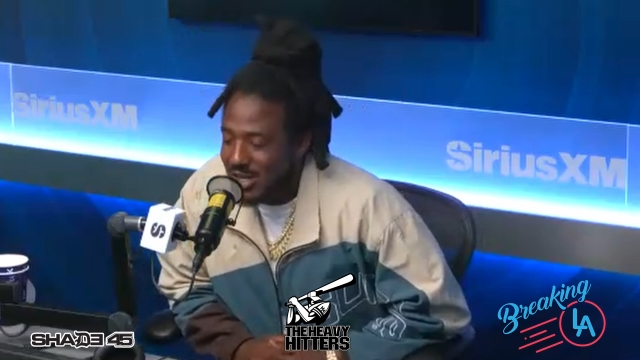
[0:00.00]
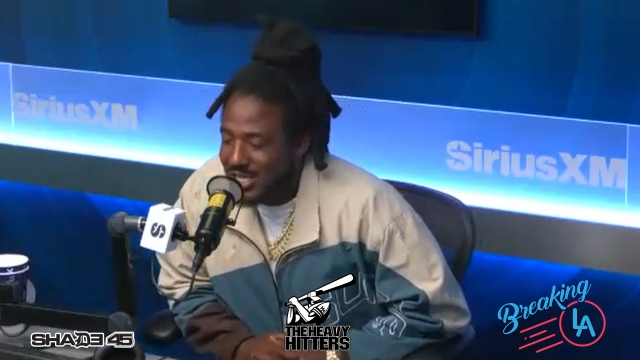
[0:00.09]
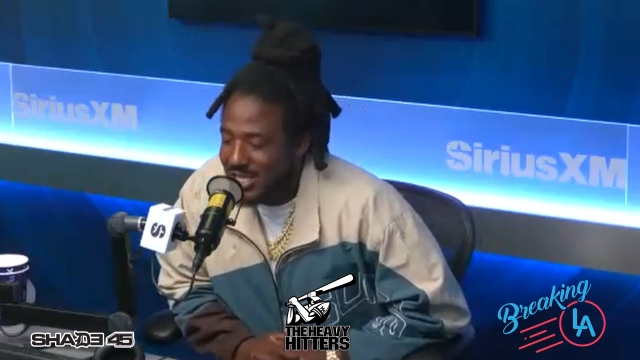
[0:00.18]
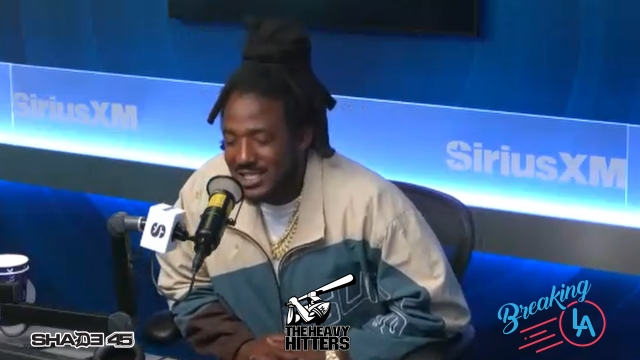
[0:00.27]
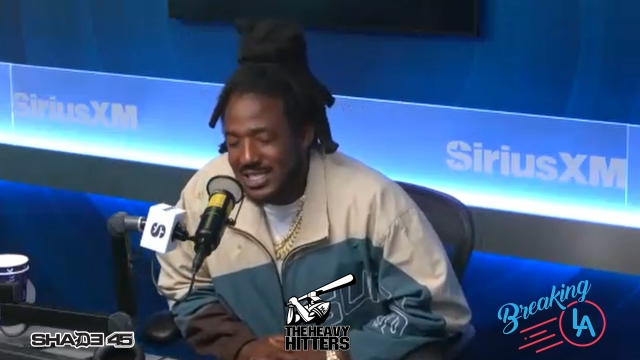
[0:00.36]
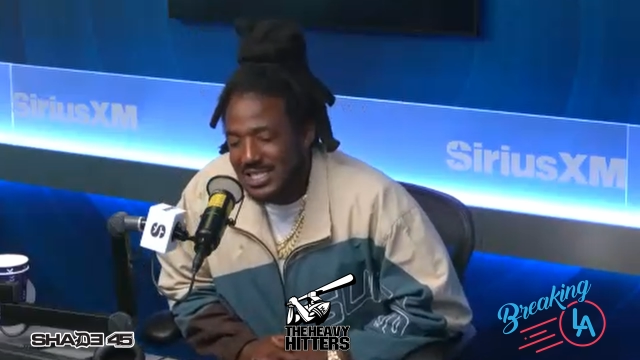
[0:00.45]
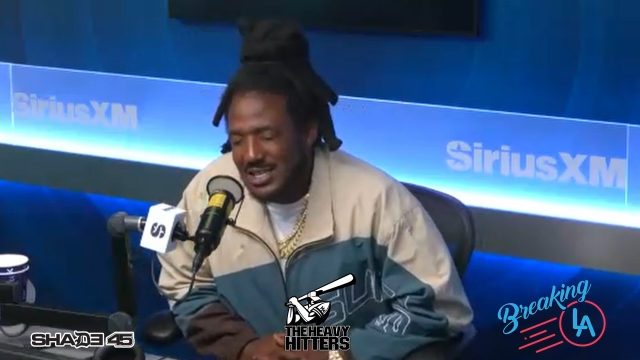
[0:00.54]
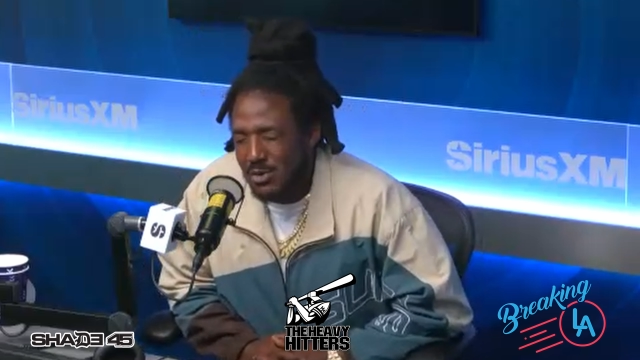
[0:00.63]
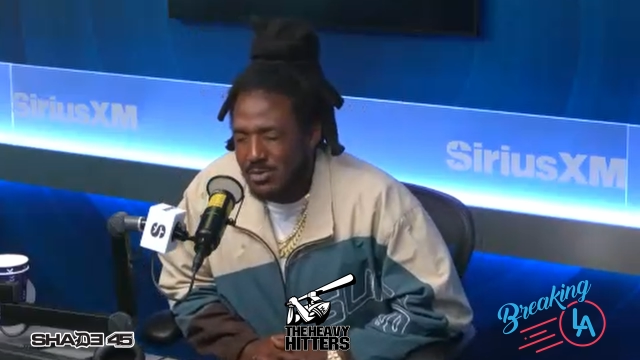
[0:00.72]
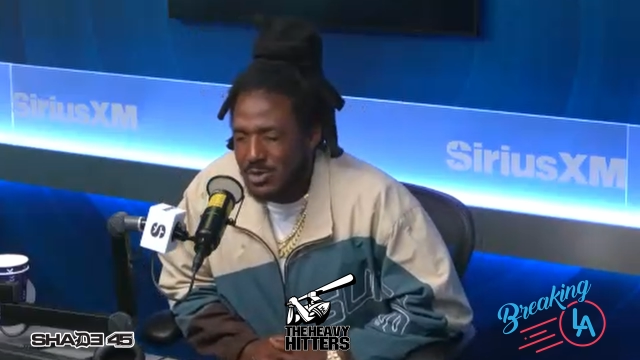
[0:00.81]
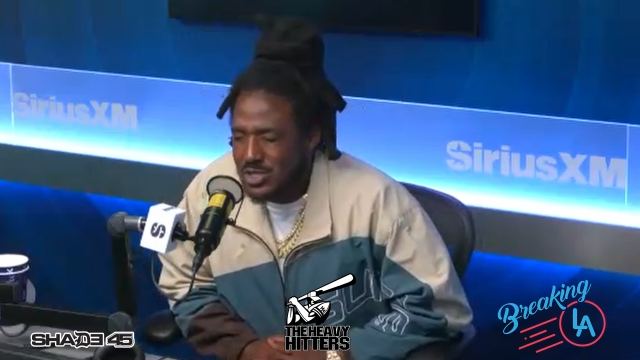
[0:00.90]
That's
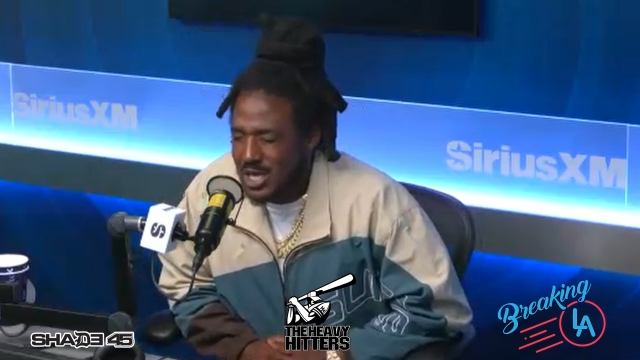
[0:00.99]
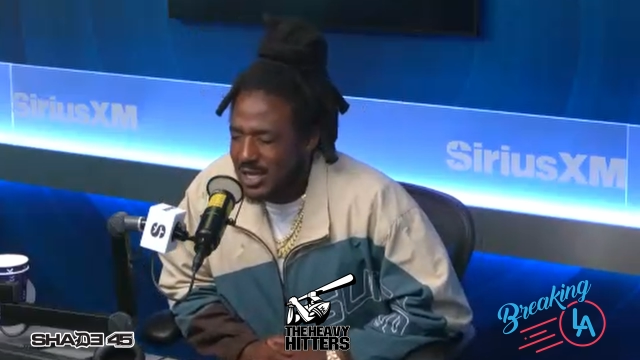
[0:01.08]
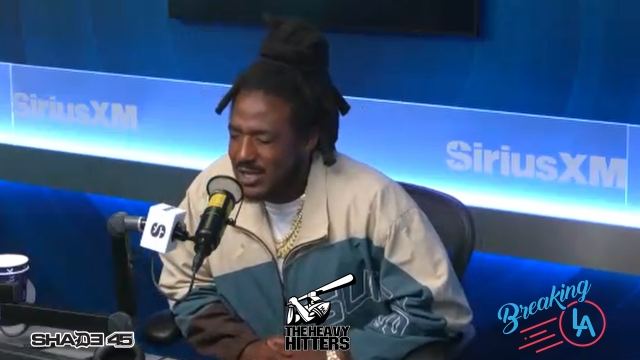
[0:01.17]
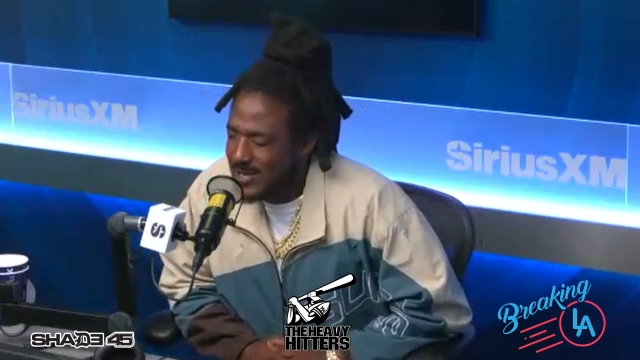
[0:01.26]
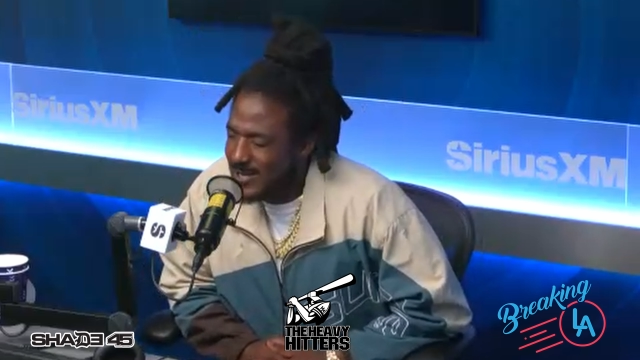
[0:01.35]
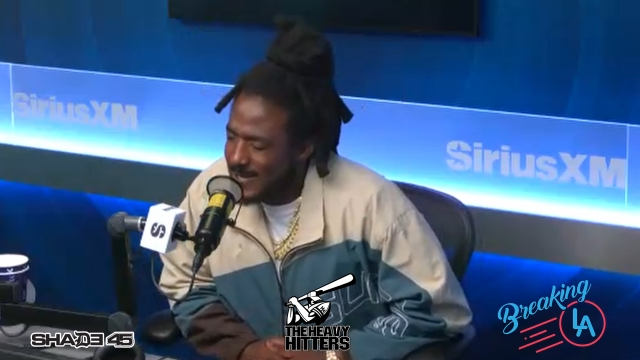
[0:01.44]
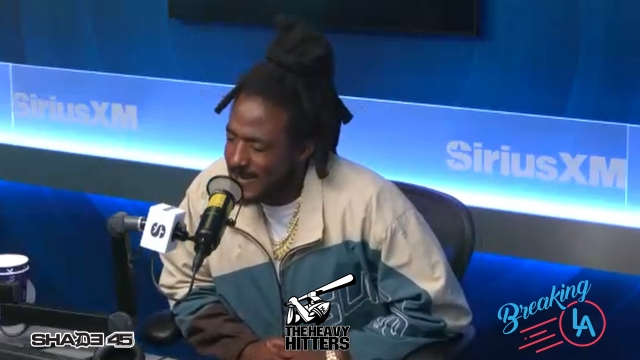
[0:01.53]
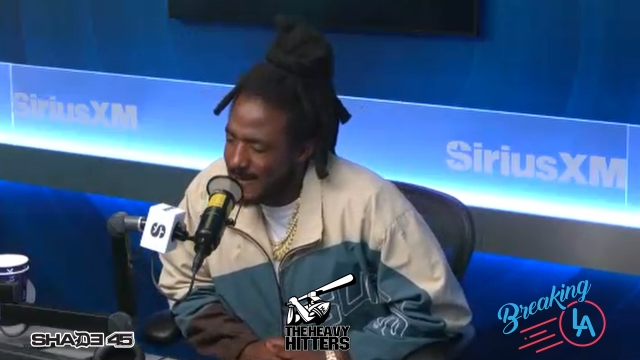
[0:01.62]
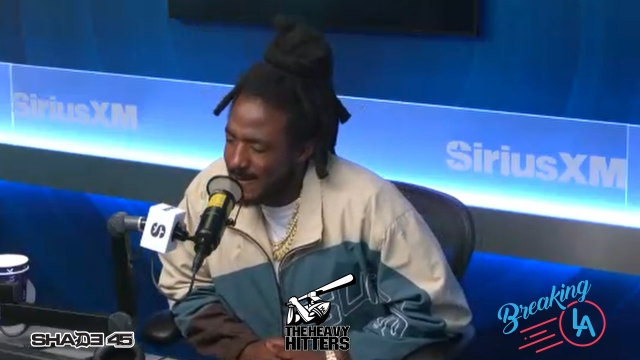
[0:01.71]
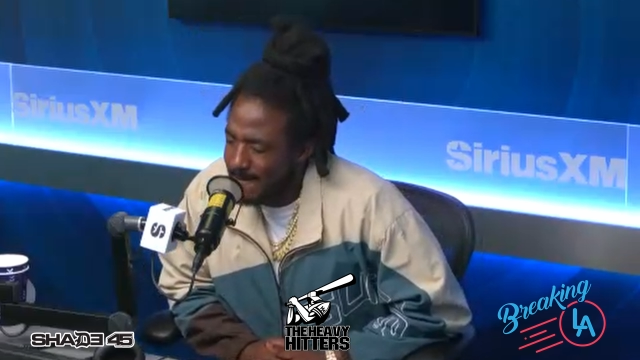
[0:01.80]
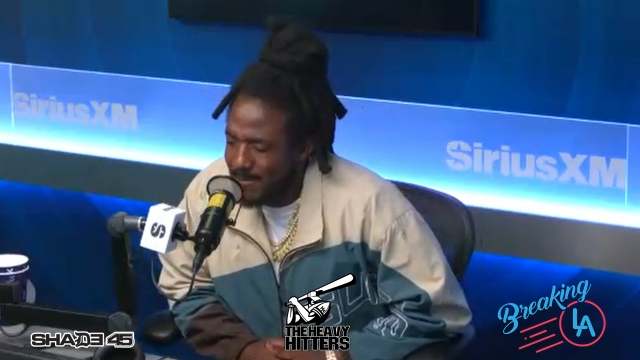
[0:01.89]
almost like
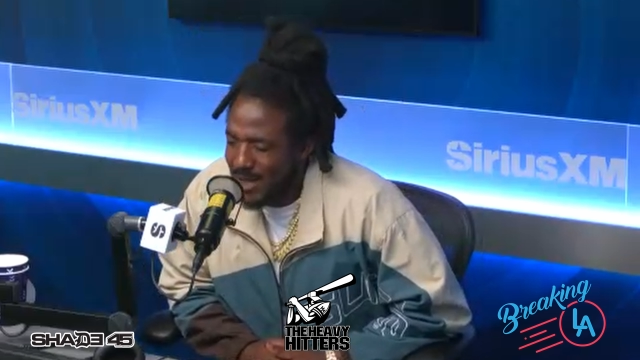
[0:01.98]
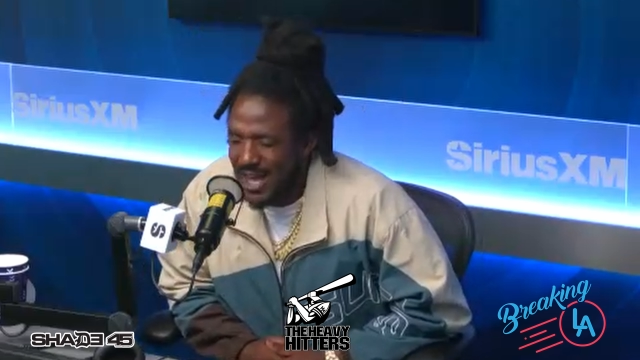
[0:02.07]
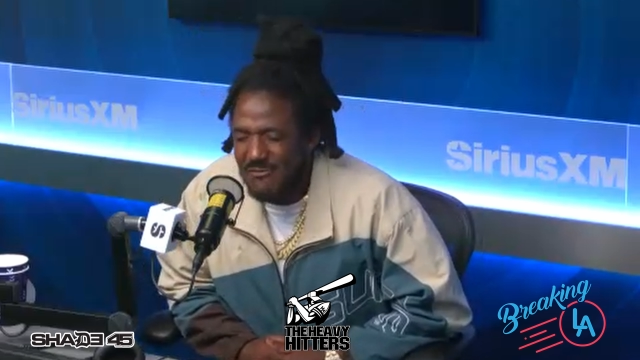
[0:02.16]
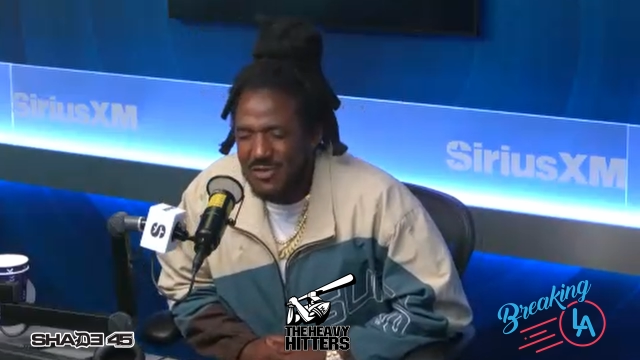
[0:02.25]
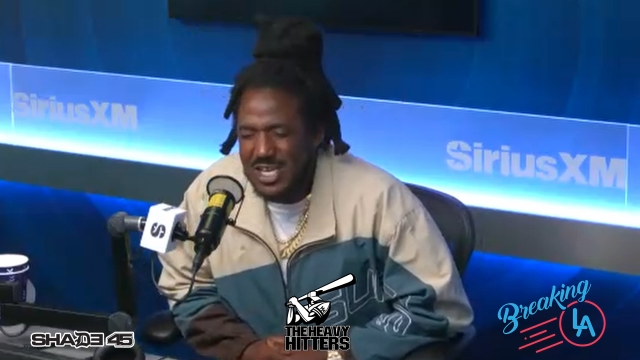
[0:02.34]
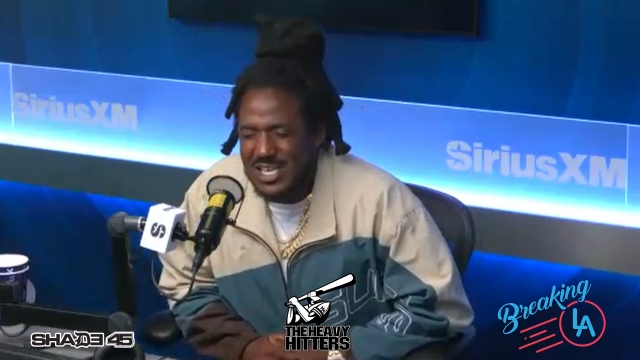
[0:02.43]
every